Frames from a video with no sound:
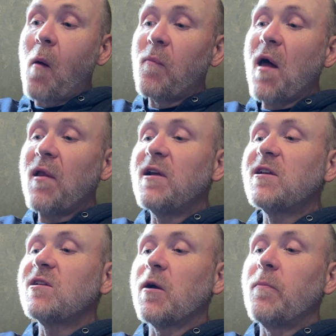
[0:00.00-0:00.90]
that is
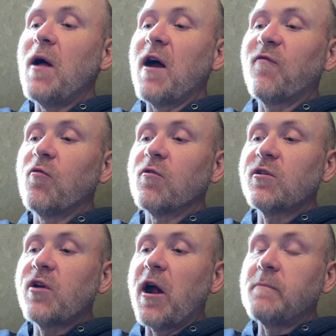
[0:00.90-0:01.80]
like a black forest
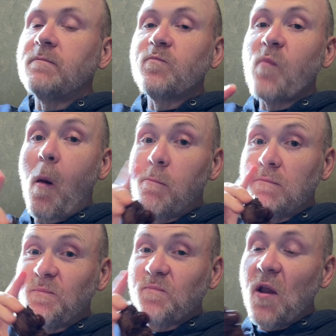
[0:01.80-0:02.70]
cake.
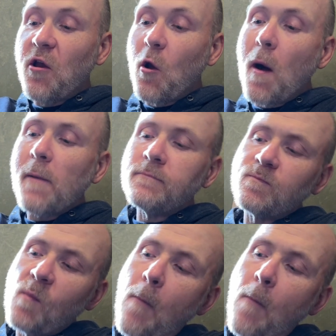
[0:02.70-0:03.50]
And you know what?